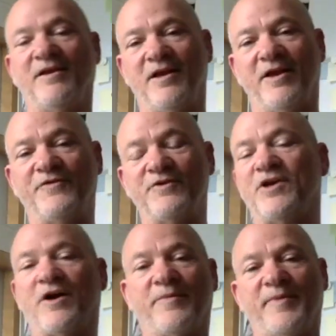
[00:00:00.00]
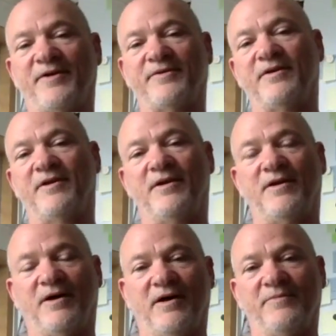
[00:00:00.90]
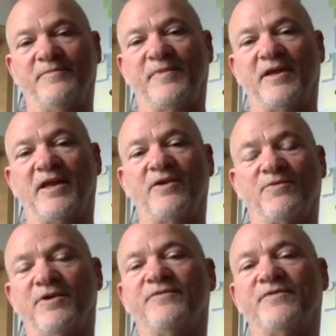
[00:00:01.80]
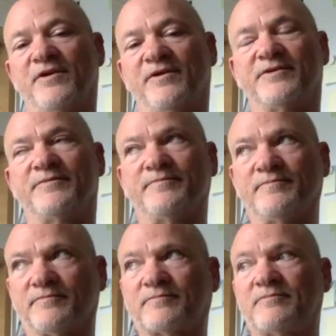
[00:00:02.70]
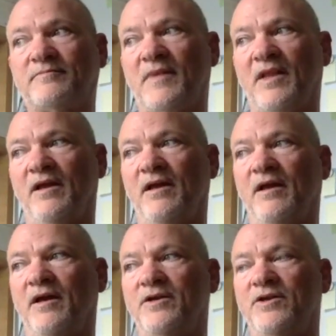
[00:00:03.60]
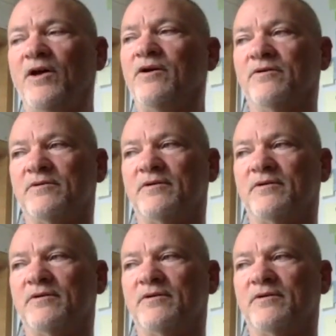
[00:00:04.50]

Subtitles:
if you talk about getting rid of things, you know,